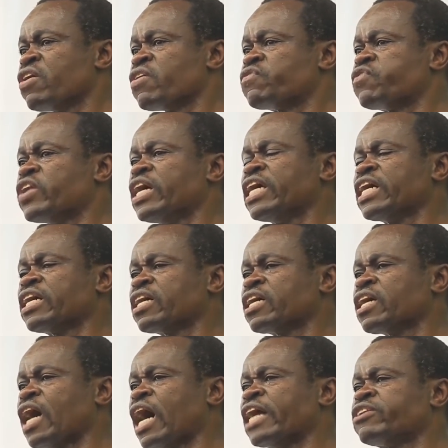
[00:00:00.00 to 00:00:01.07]

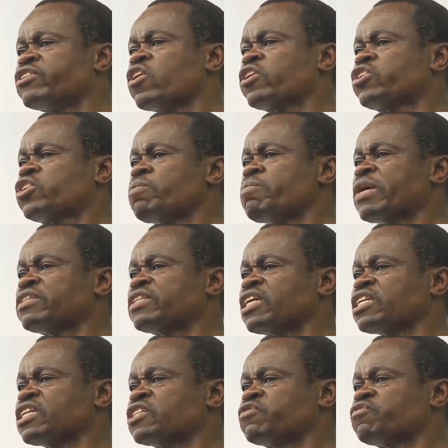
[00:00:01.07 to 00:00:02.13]
filling a document
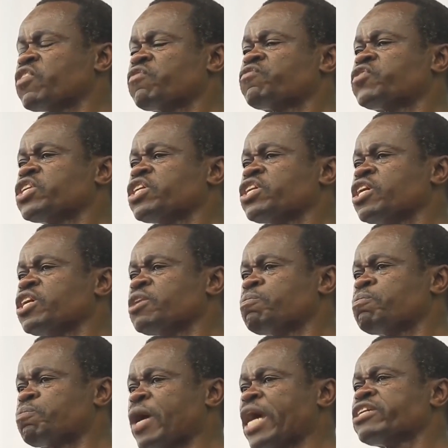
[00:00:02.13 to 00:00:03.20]
that is 50
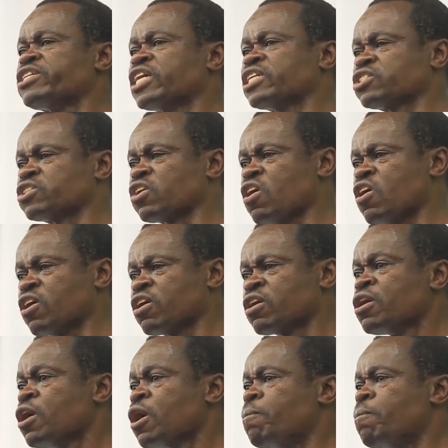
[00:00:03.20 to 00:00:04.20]
pages long,